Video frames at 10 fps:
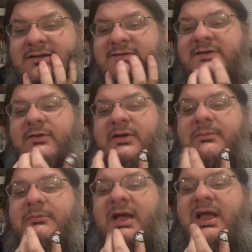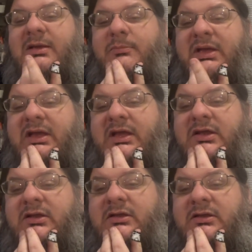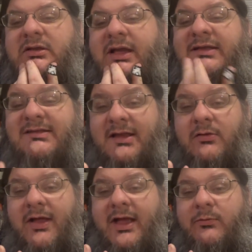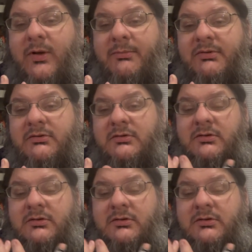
so it may be a single hand weapon.